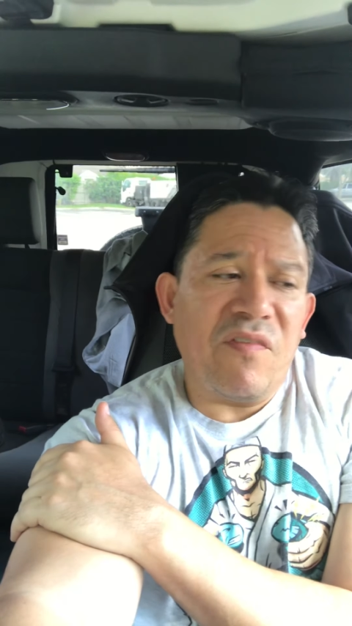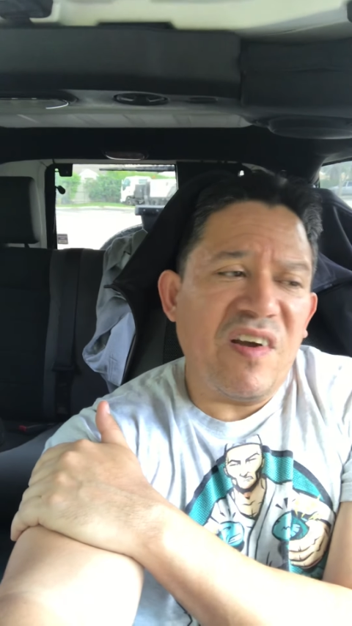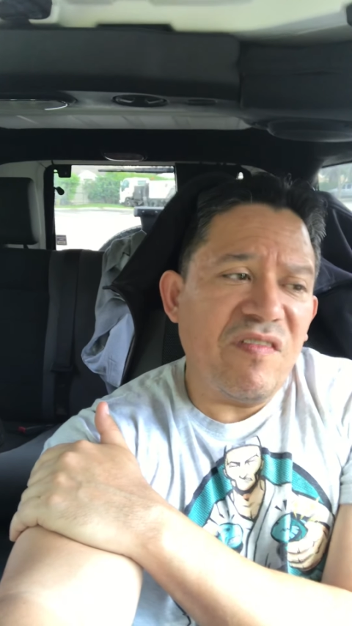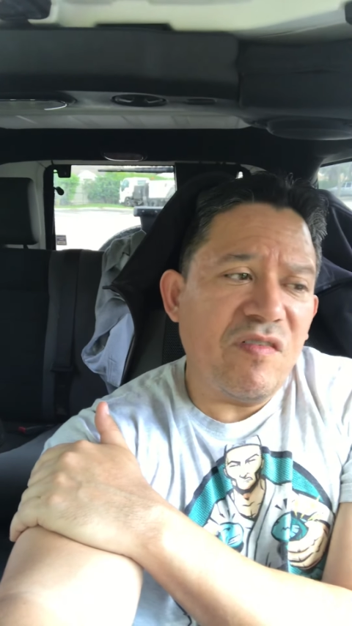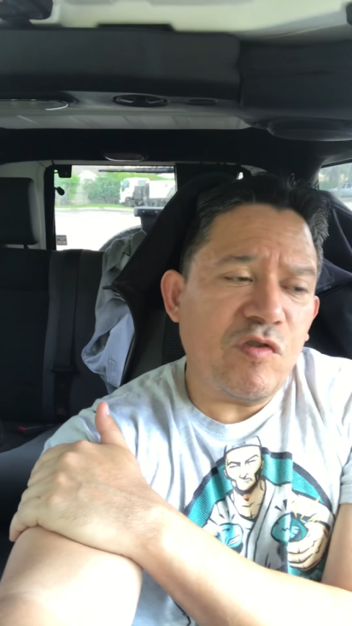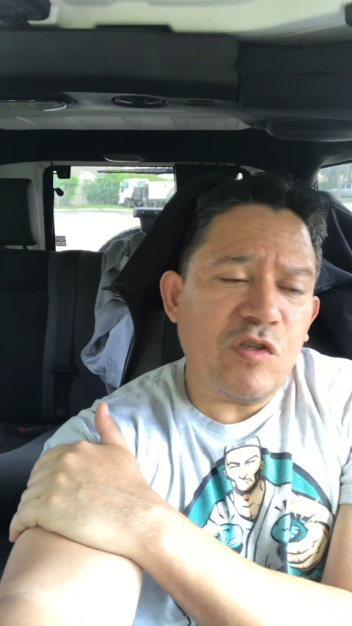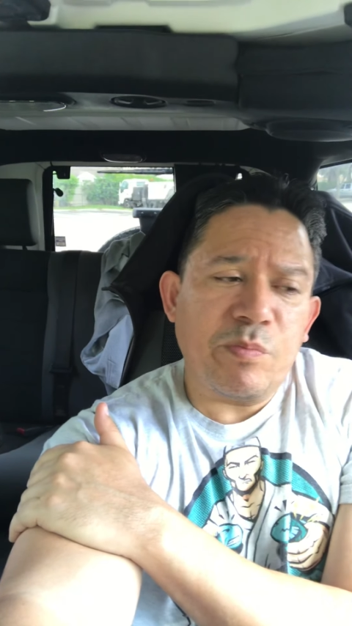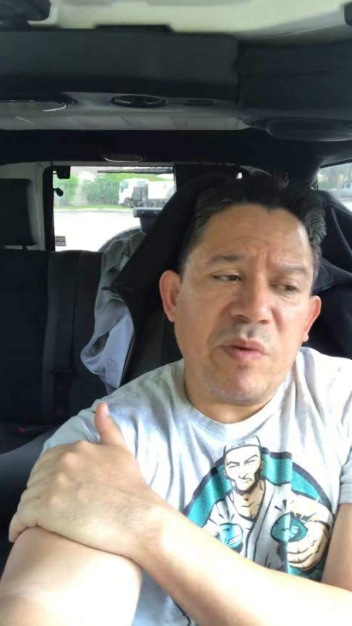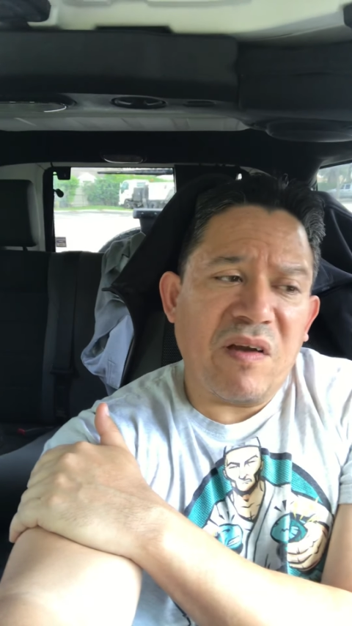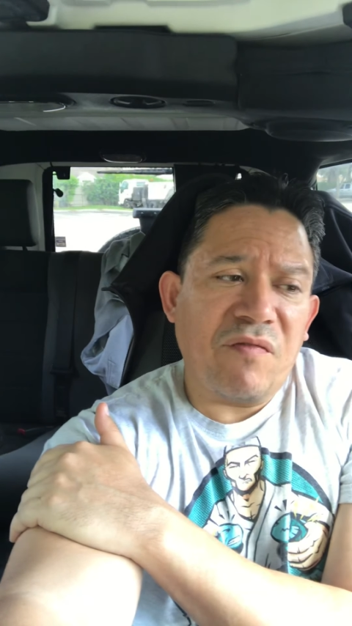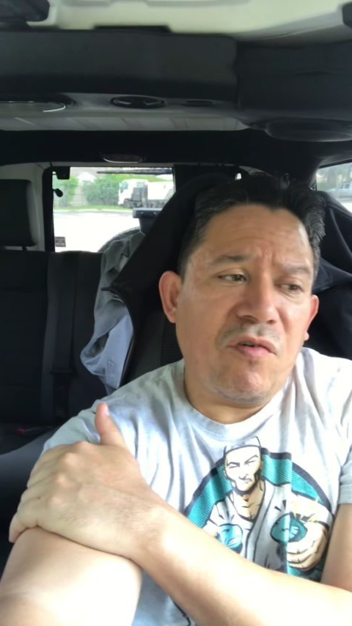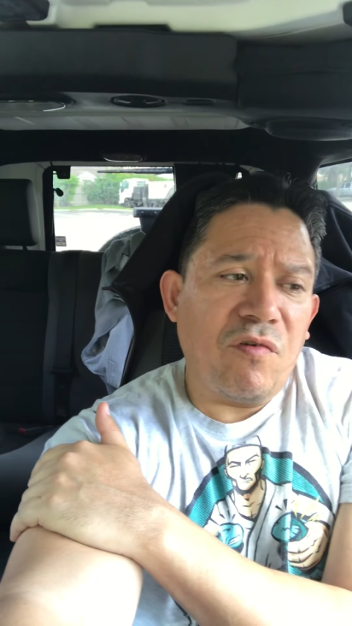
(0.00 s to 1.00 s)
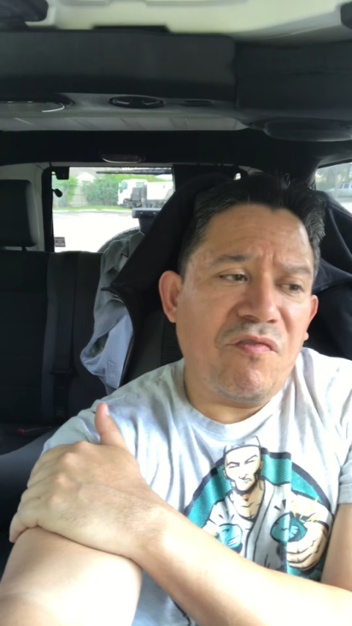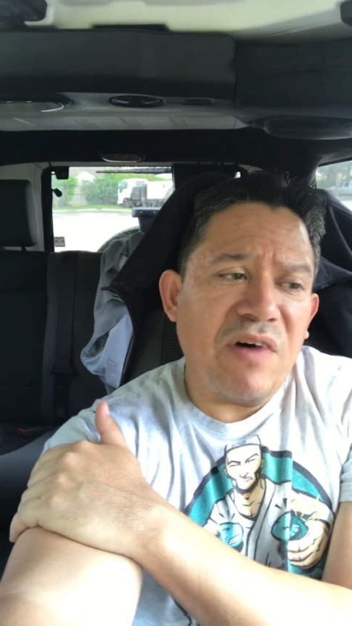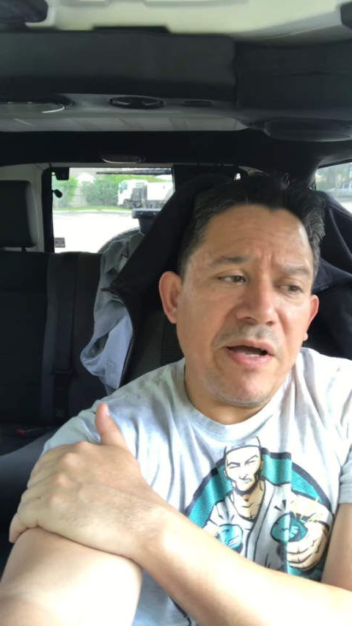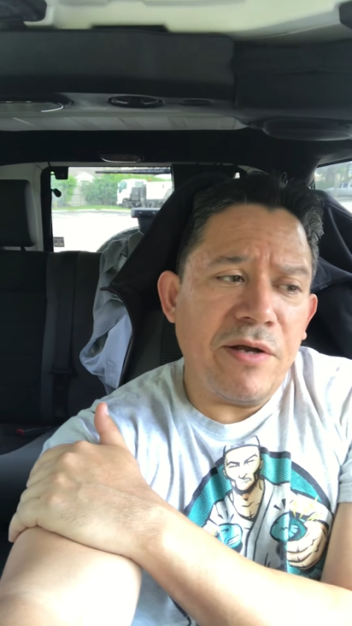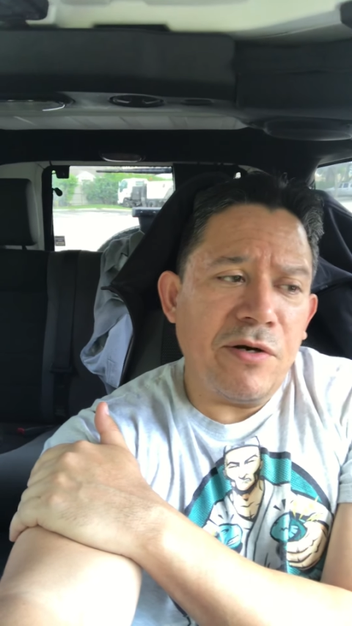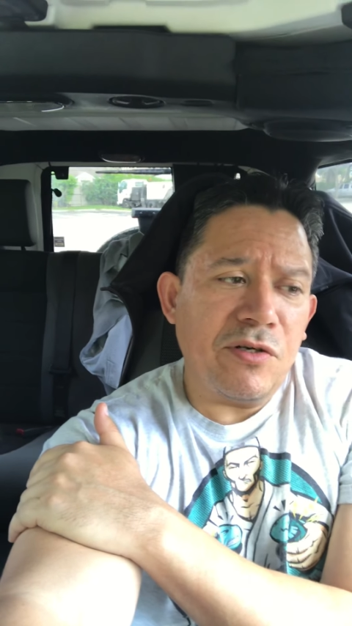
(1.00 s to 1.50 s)
very respectful
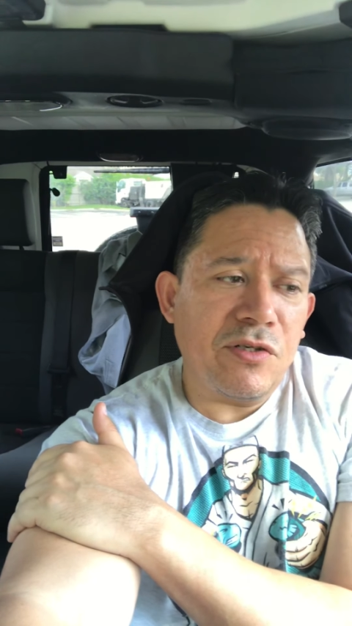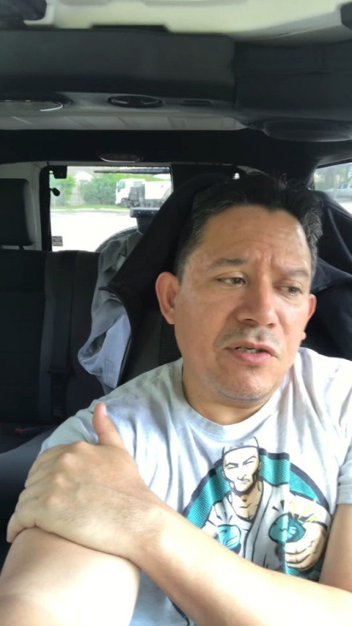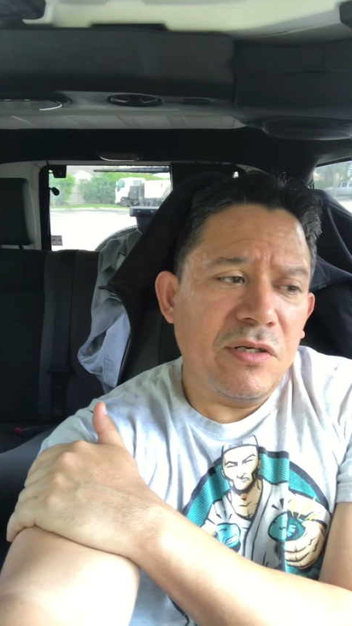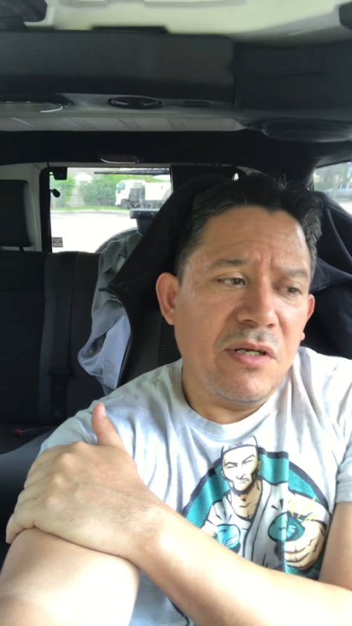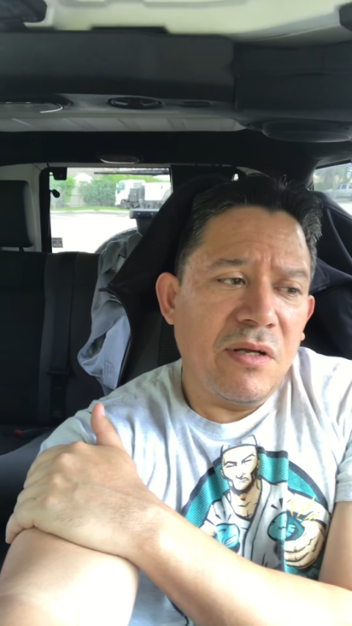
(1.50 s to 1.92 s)
fighters,